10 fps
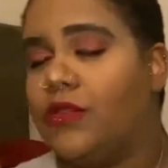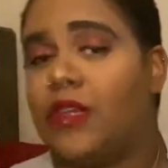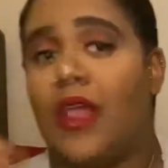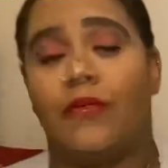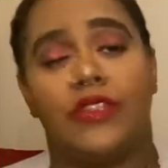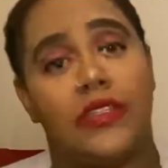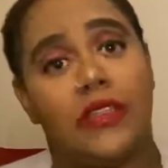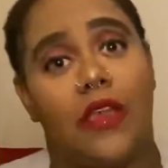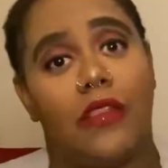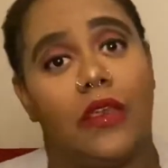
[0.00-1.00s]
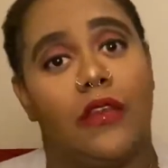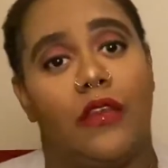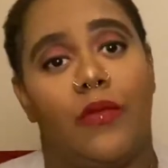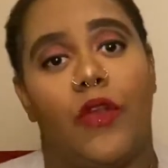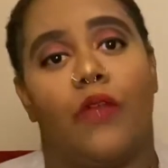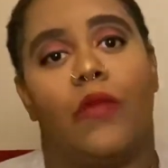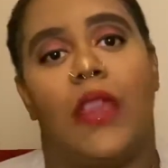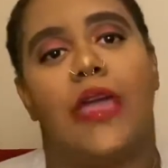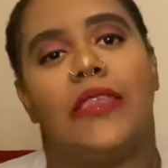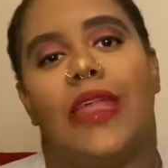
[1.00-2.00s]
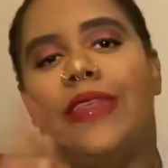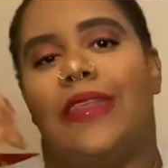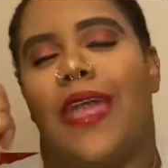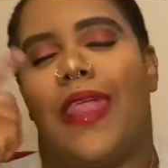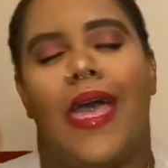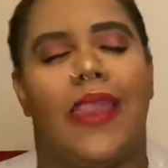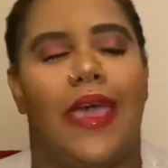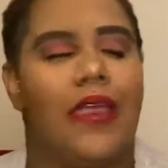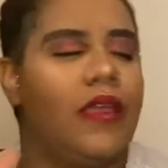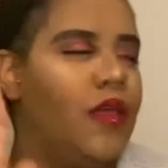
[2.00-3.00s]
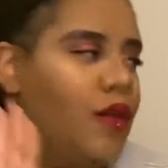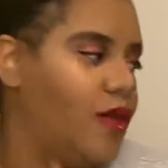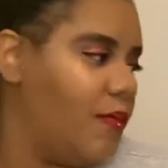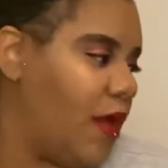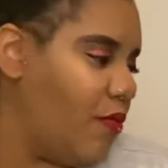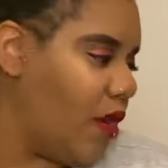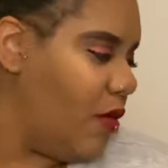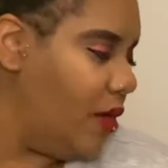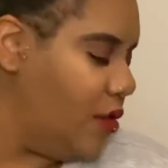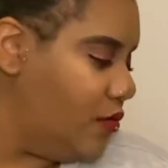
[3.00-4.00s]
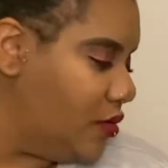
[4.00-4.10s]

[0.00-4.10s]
And I'm just now looking in the mirror and realize that I did not highlight my brow bone.